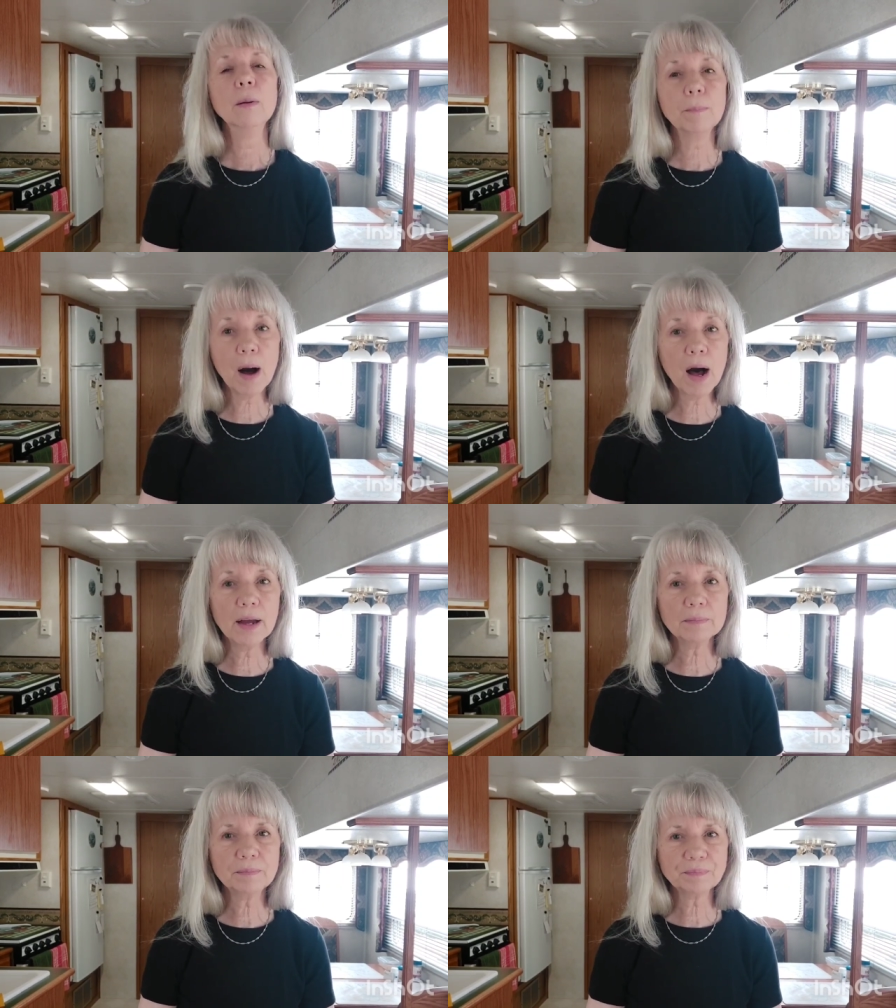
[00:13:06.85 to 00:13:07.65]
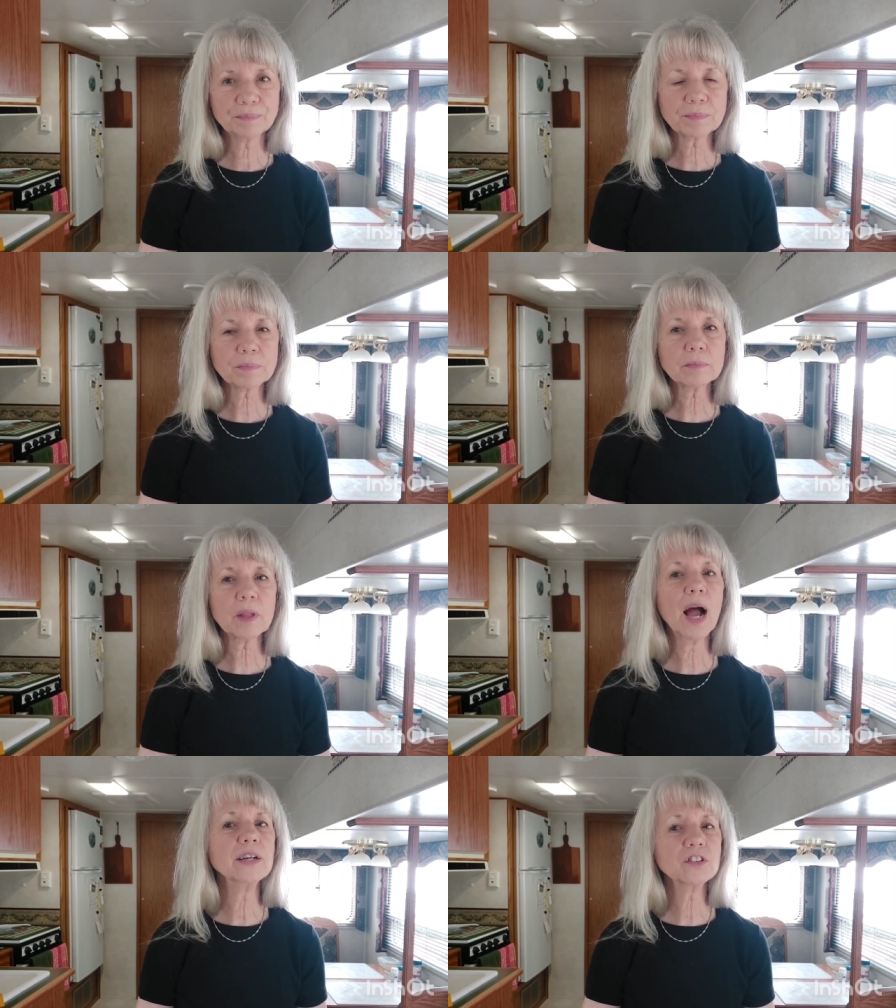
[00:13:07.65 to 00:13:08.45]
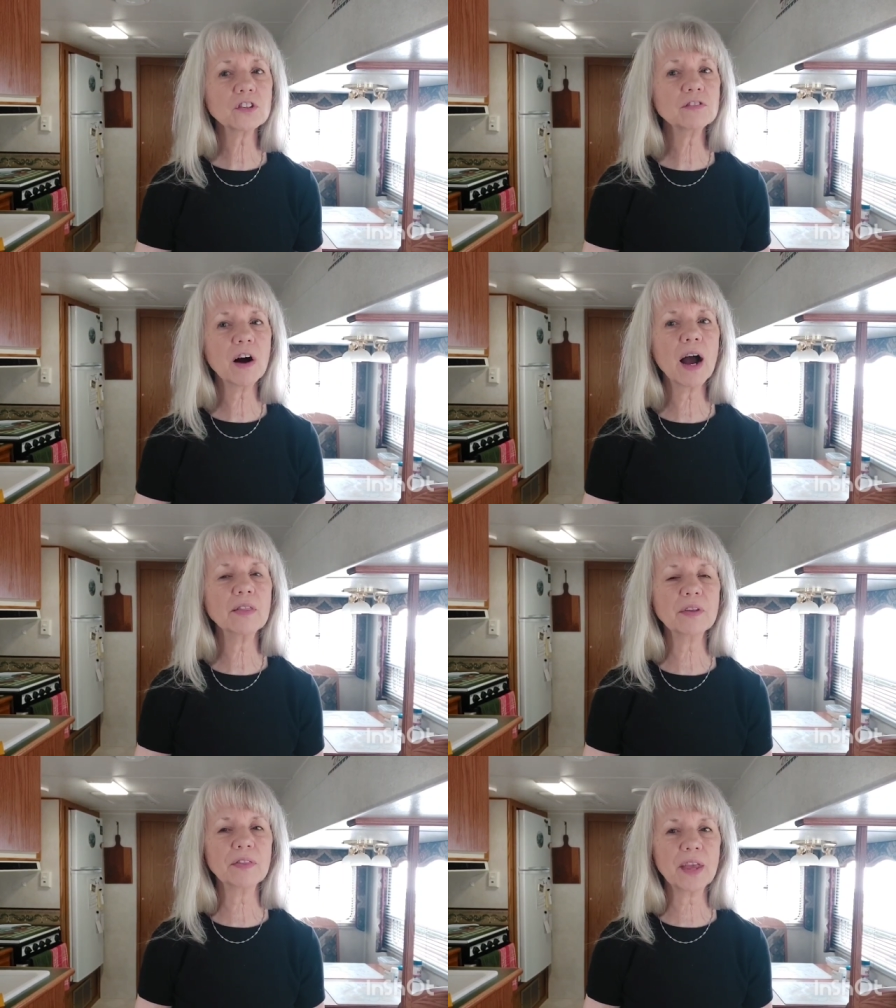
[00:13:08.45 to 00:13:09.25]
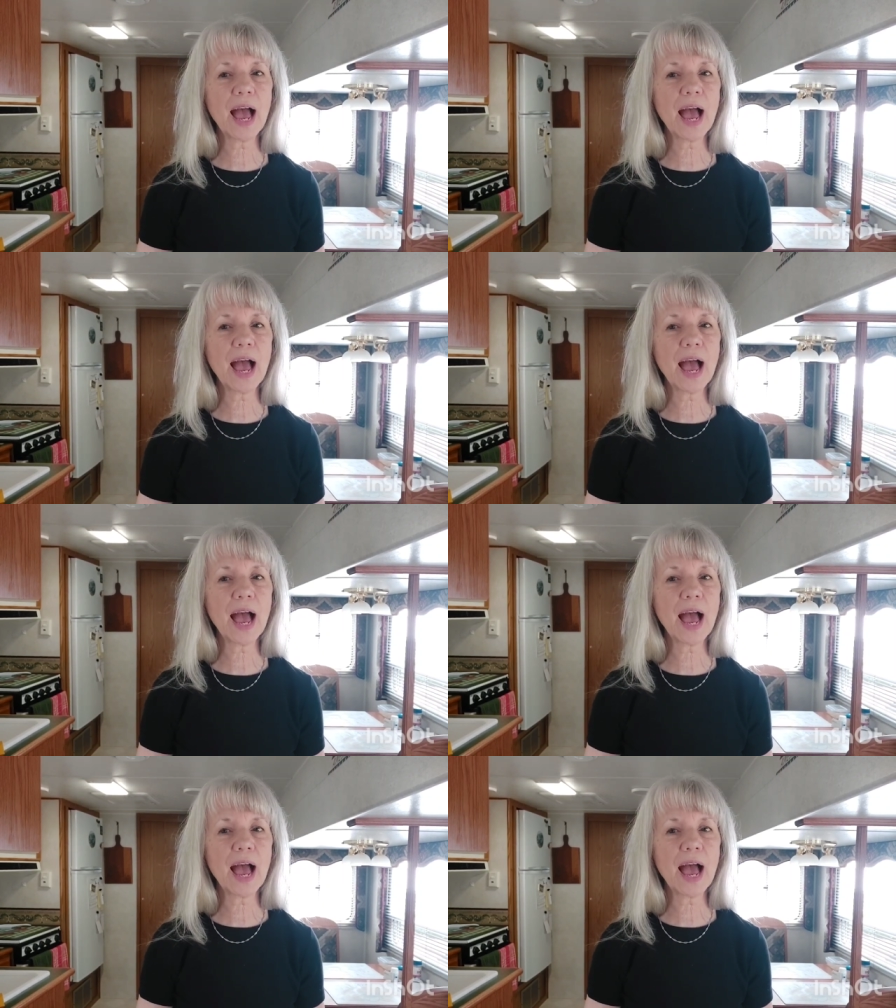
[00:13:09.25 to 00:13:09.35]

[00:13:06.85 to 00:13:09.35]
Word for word: But I just find that the